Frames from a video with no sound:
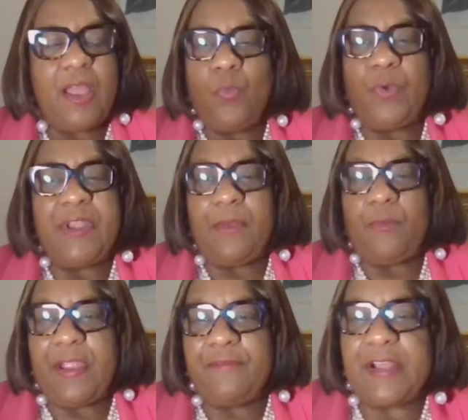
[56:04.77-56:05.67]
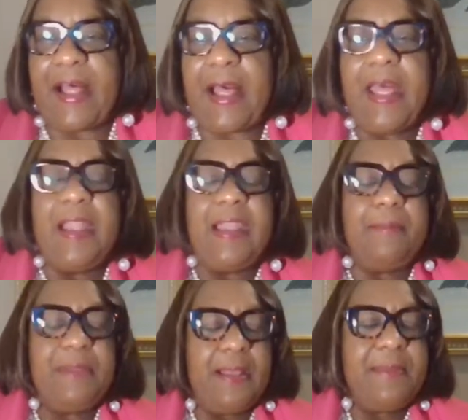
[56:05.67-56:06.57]
Whenever you time. Let
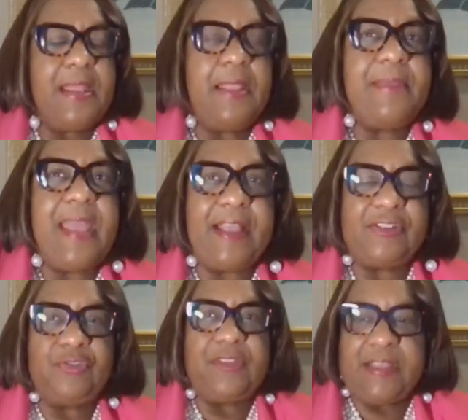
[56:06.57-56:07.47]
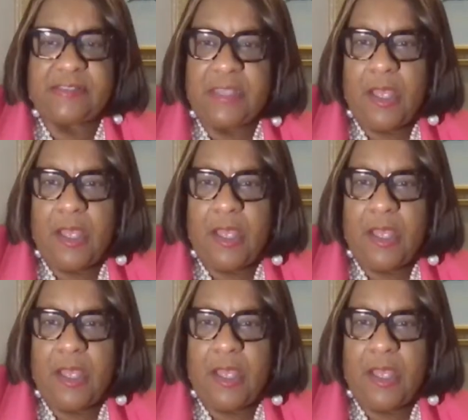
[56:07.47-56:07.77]
me ask you this.